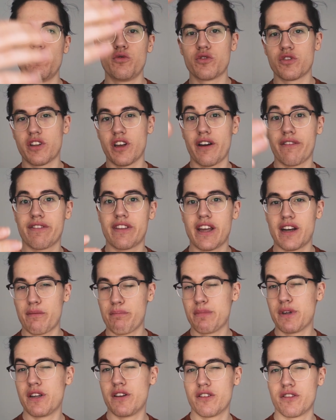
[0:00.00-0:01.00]
stuff that
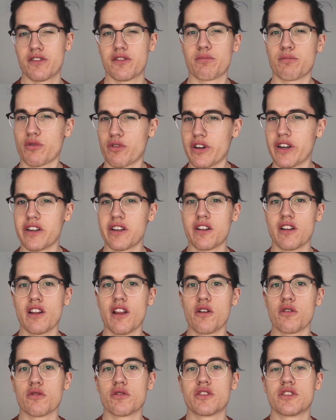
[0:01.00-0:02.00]
appears pretty
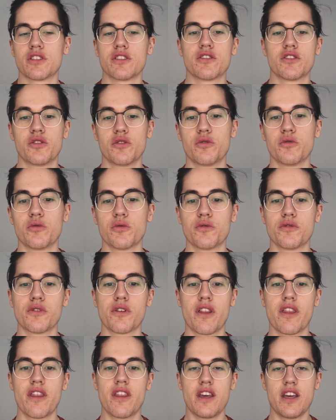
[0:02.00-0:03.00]
close to
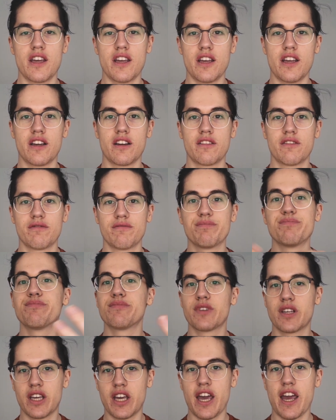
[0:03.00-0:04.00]
the
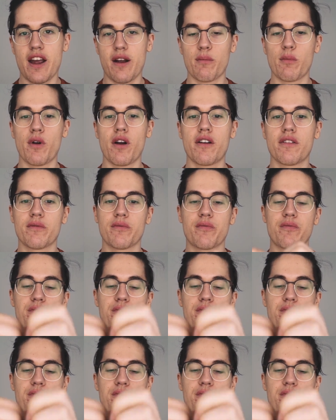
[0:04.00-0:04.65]
camera,